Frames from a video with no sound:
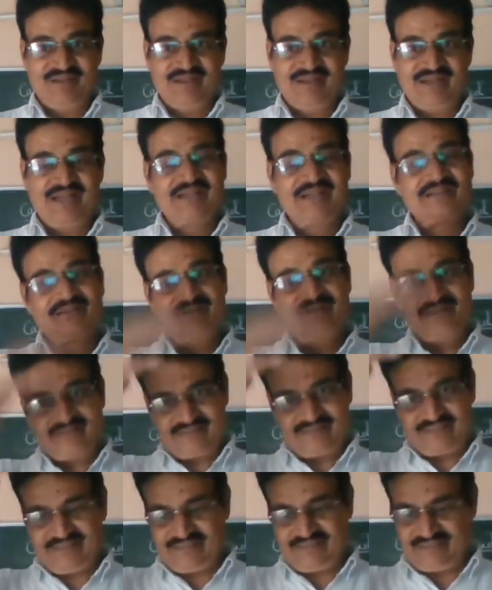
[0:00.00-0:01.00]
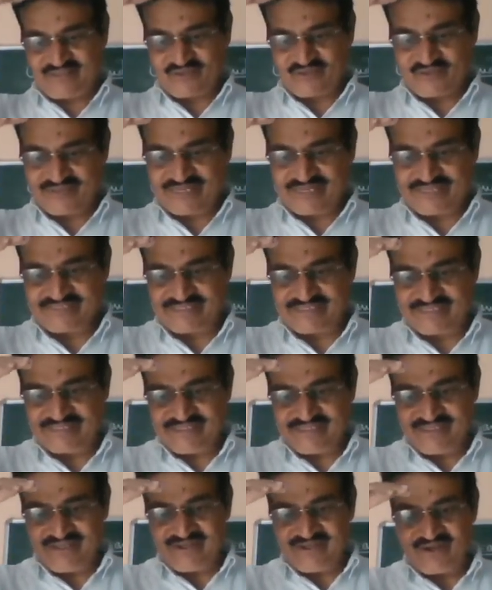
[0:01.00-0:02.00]
and in the society
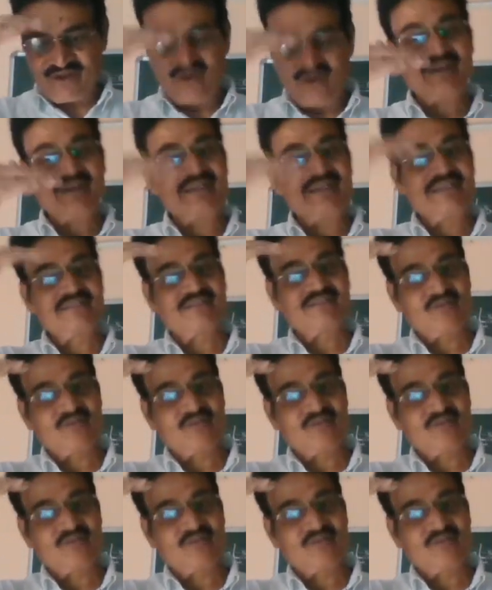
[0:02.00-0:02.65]
or in the